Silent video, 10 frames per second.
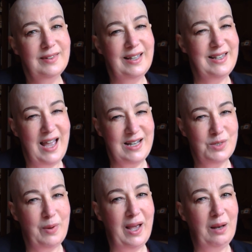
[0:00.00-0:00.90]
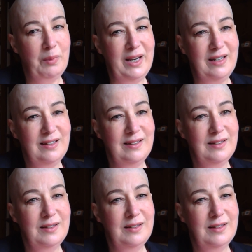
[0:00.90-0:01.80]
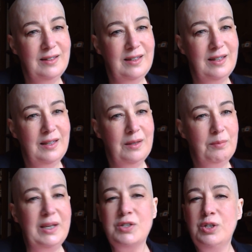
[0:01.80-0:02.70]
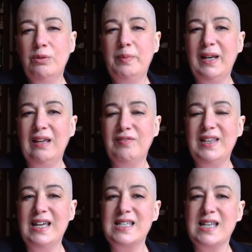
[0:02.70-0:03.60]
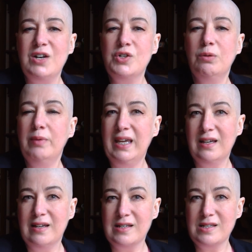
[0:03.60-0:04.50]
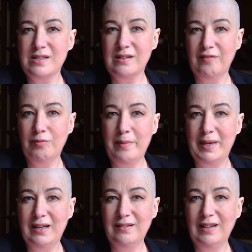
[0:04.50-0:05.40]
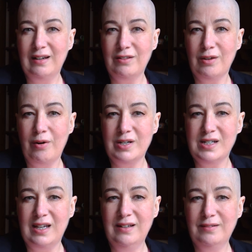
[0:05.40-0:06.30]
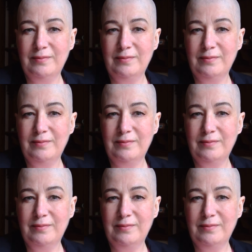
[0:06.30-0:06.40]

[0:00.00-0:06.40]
And that's why I'll win. Because you believe in the essential weakness of women in authority.